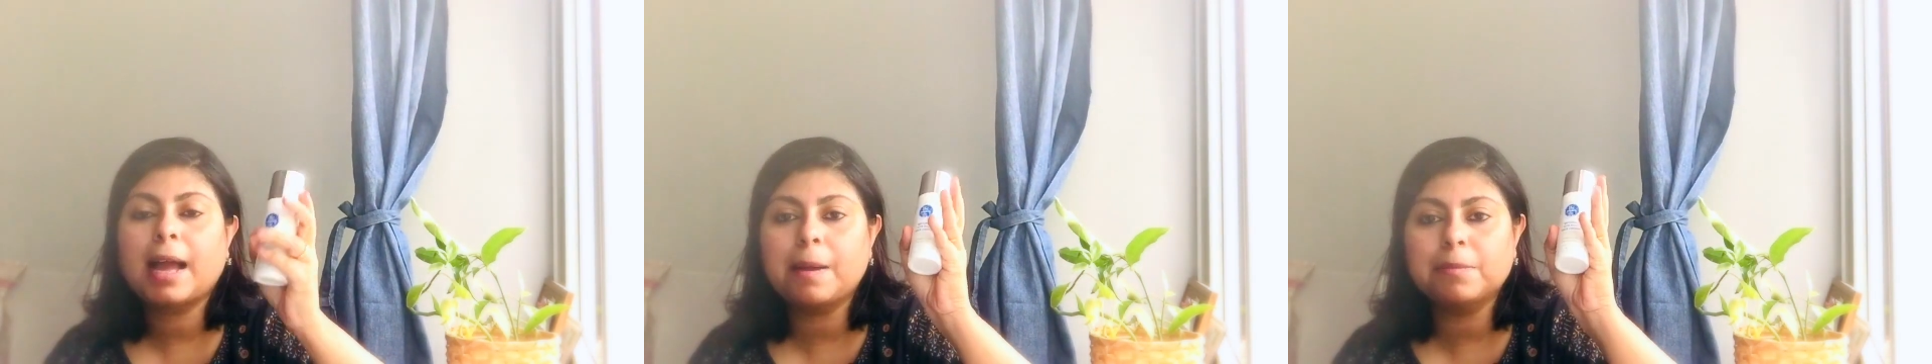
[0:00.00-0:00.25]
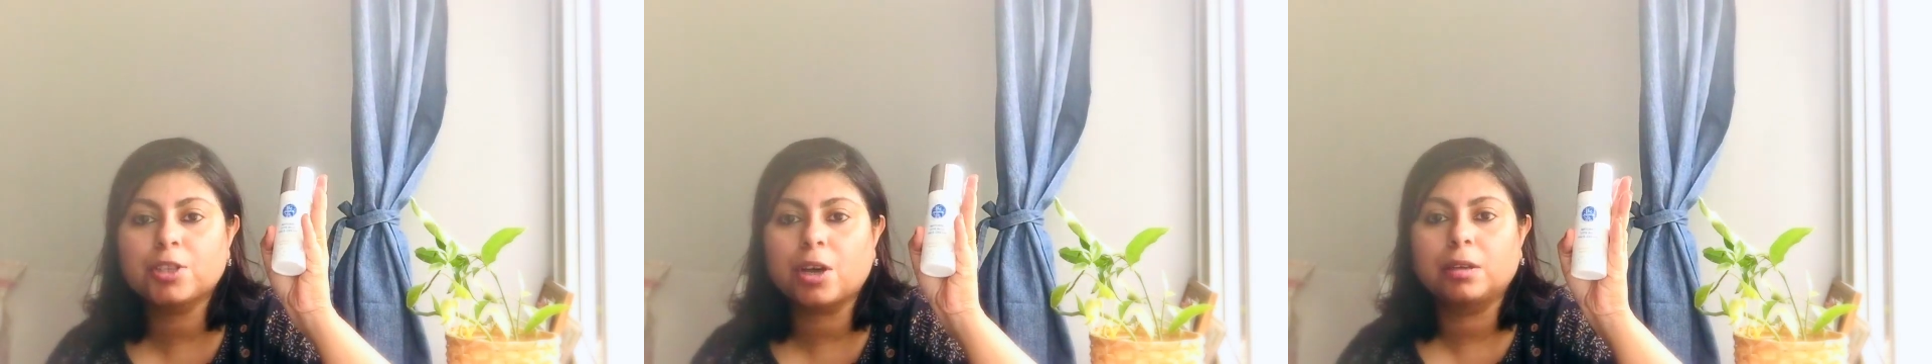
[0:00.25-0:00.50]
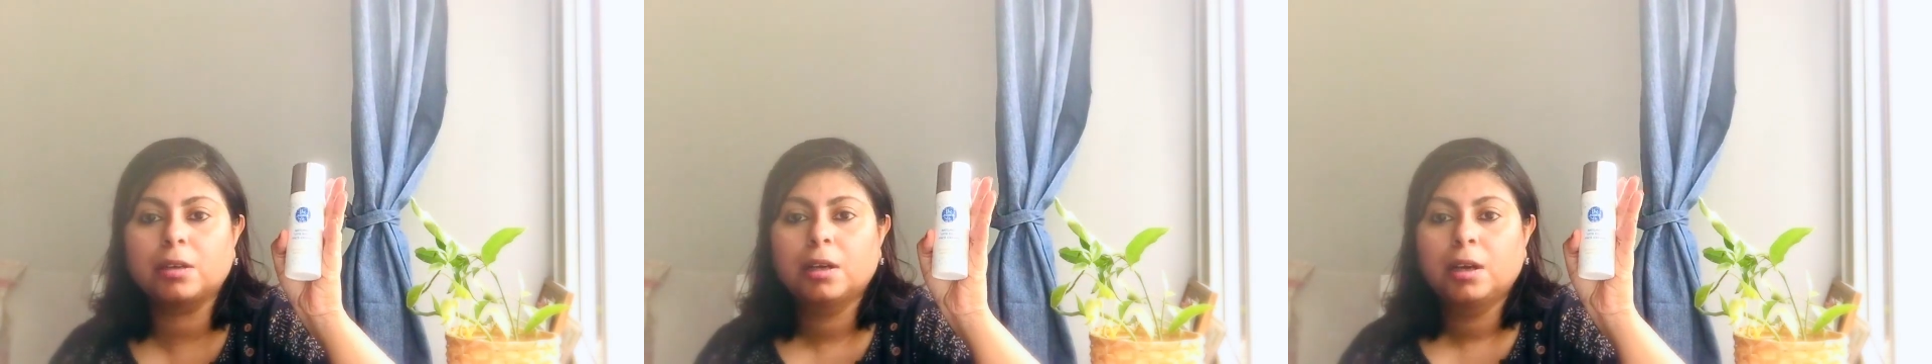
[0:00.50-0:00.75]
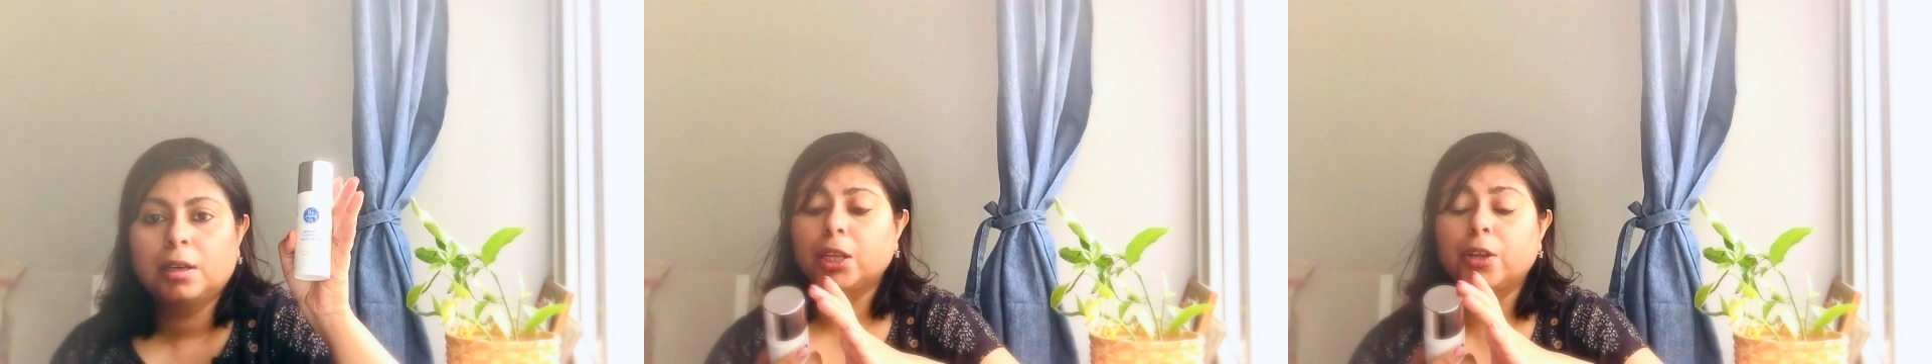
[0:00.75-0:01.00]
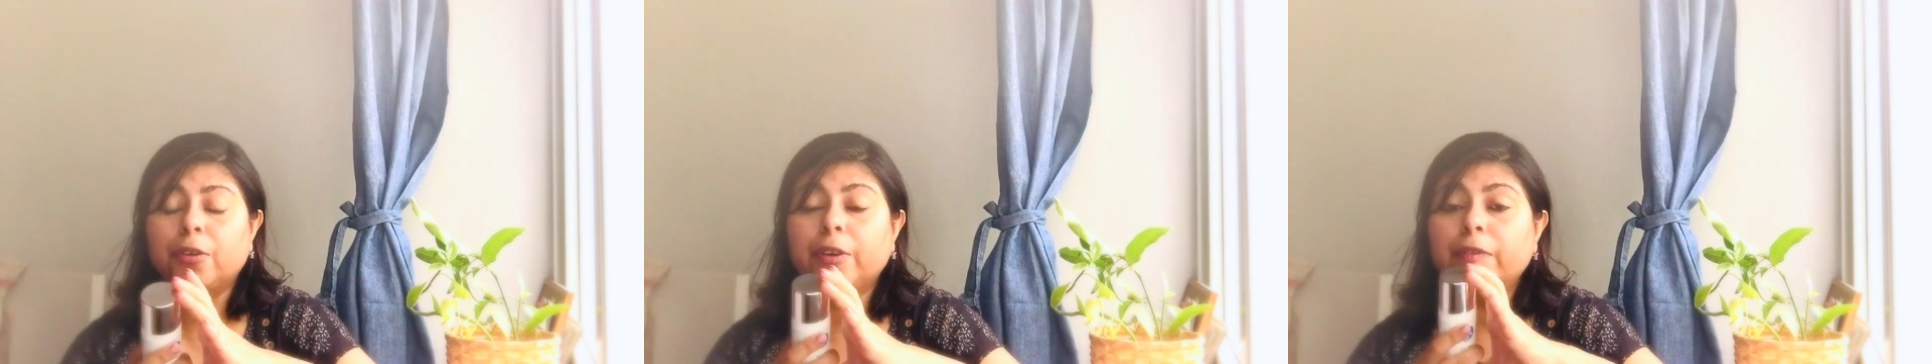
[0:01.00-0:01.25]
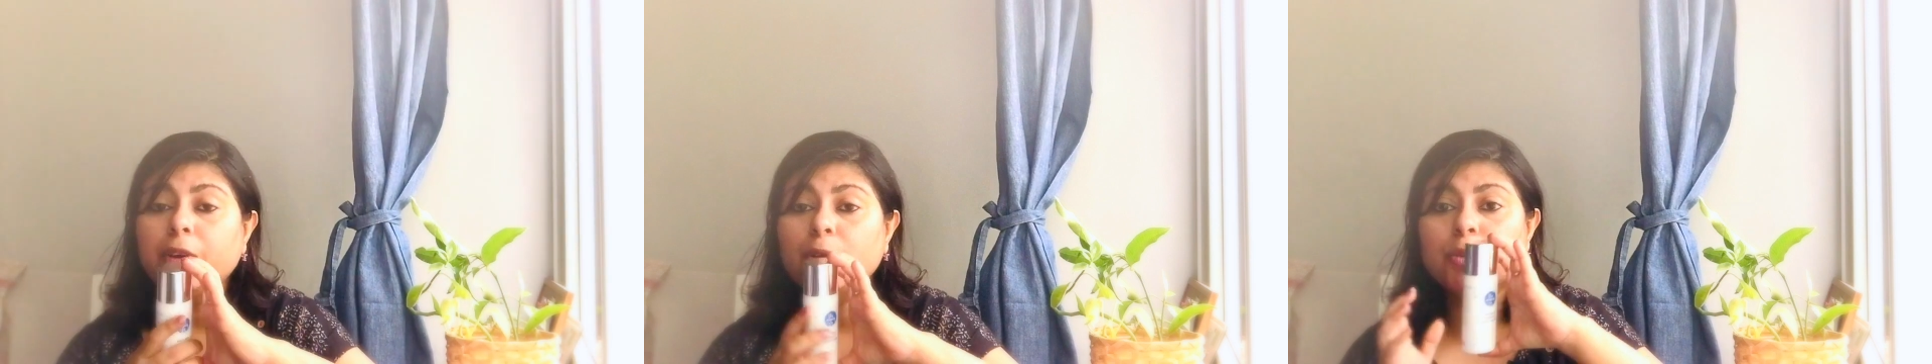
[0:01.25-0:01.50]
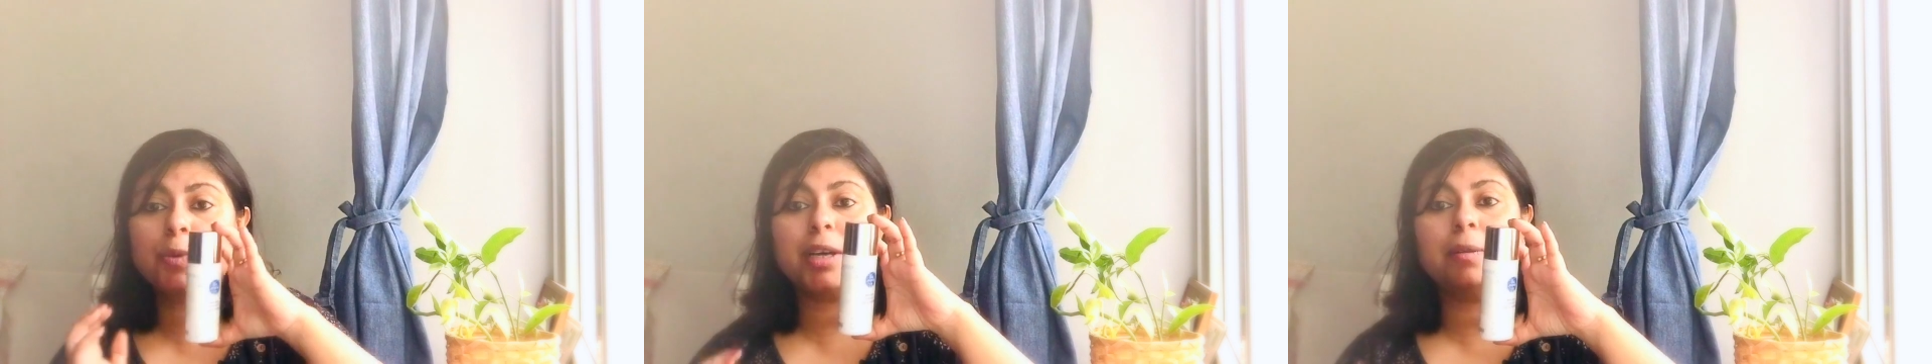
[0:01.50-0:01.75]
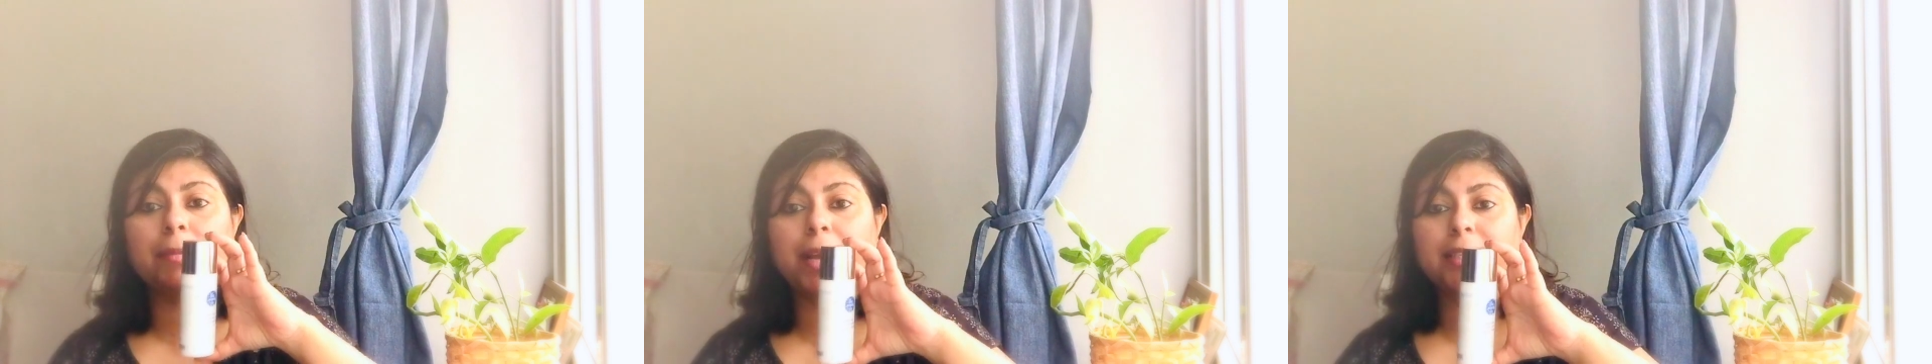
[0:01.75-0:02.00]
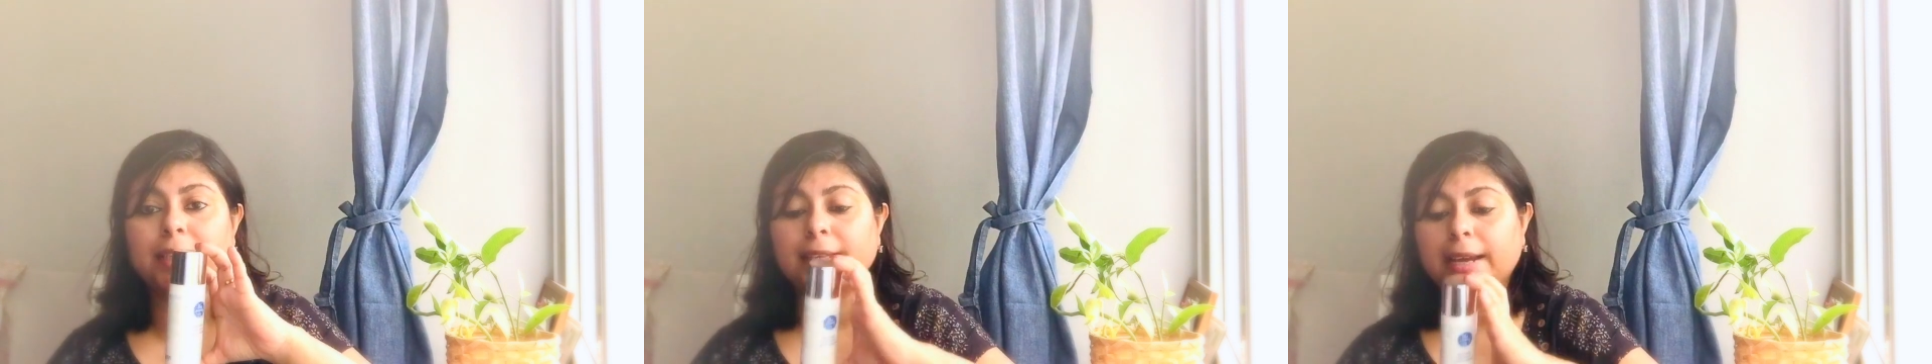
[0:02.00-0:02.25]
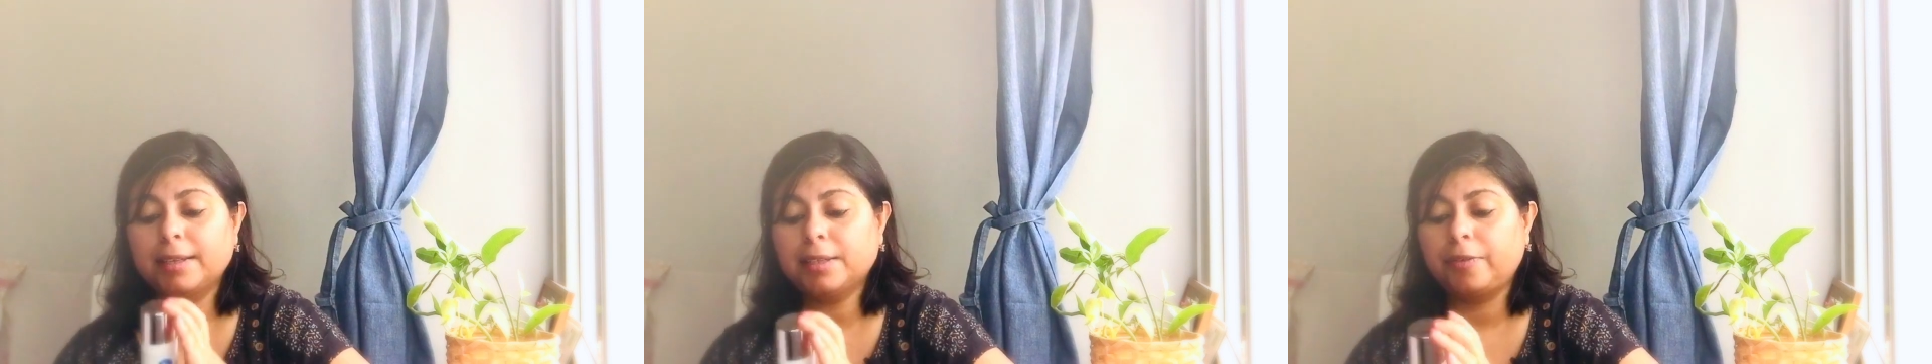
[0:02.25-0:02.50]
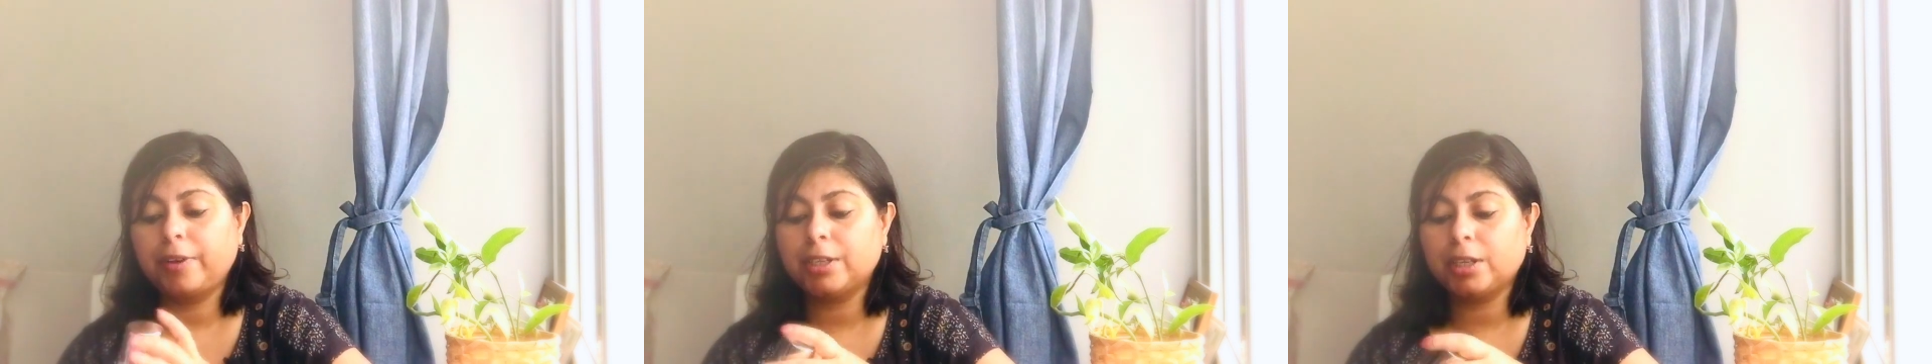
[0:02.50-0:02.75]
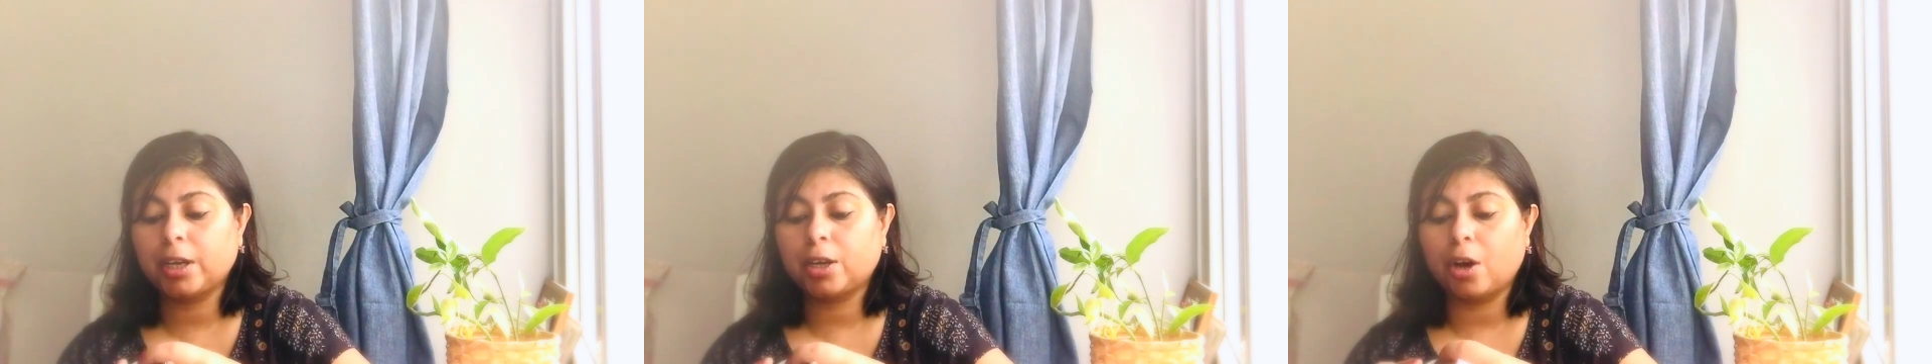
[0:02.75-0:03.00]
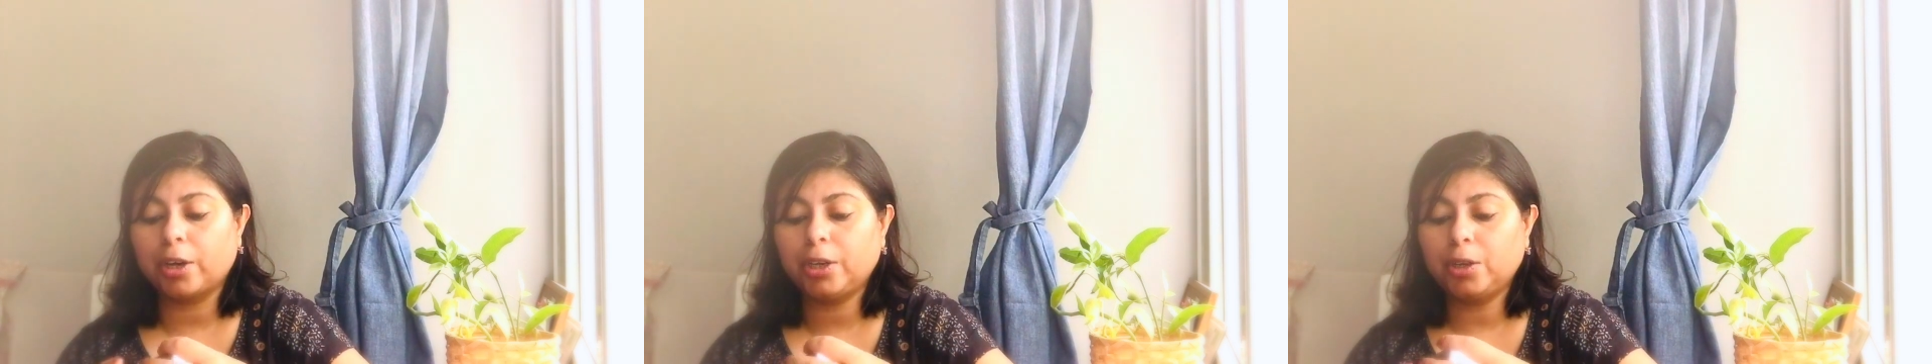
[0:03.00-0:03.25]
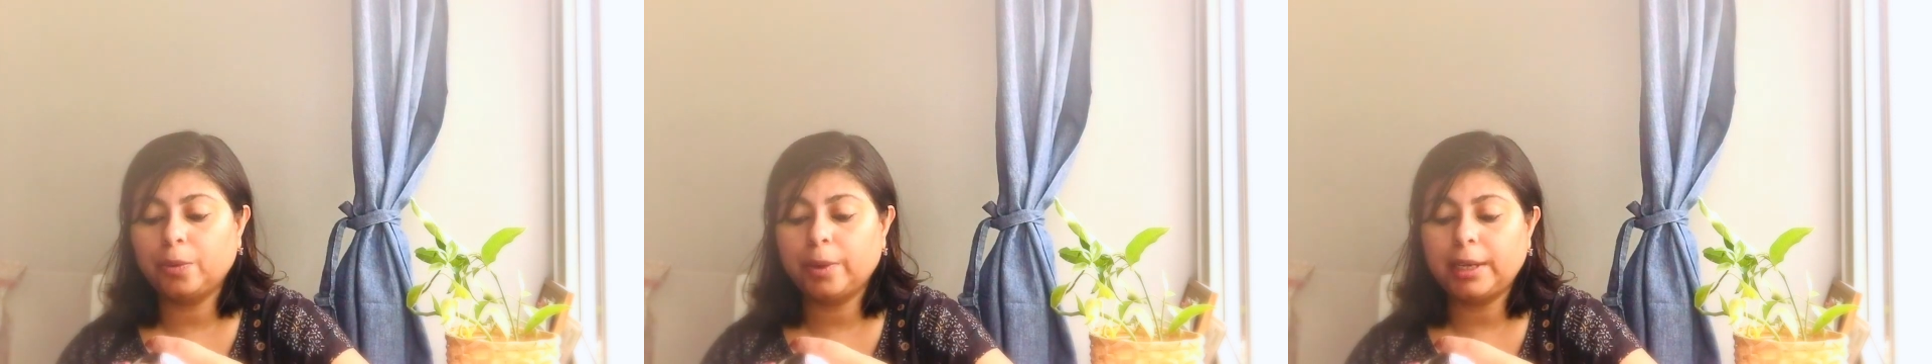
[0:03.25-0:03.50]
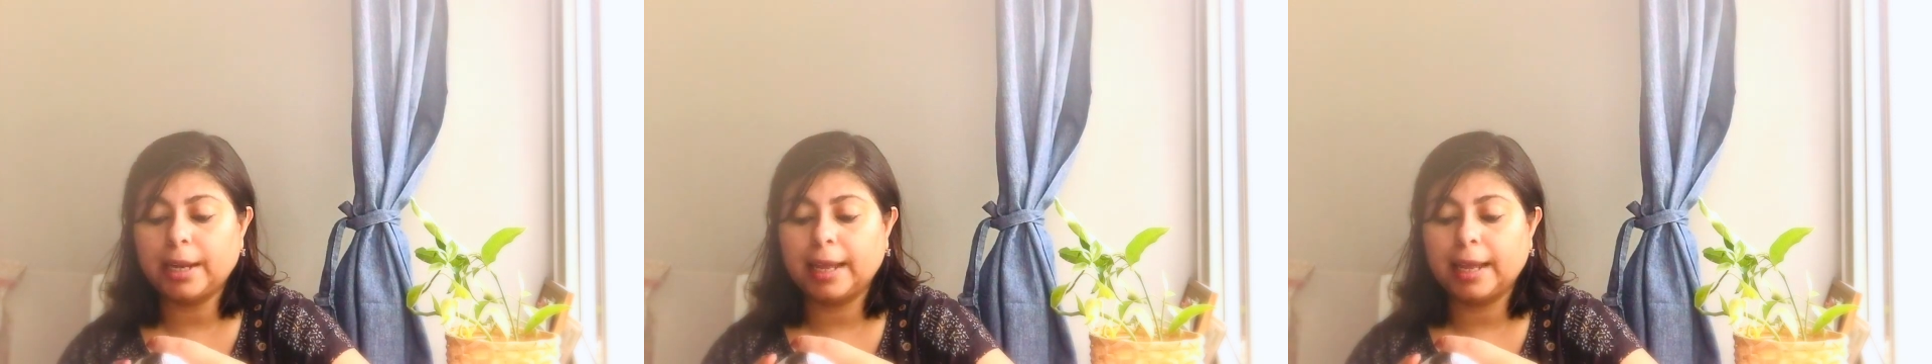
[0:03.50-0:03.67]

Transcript: Amazon. The reviews were amazing. That is the reason I got into it.